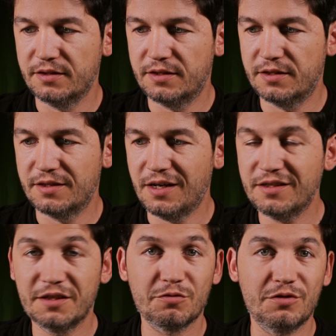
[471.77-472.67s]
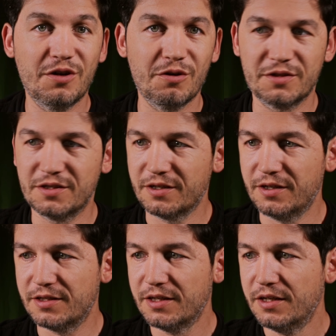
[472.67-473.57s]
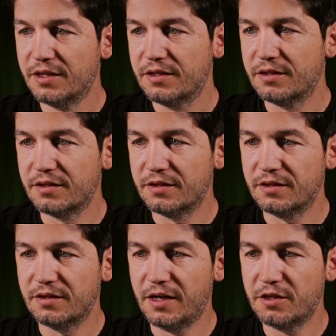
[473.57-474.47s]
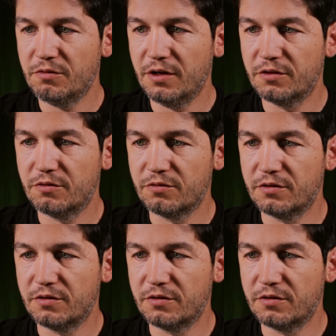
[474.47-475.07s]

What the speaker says: started to go circles. I don't want to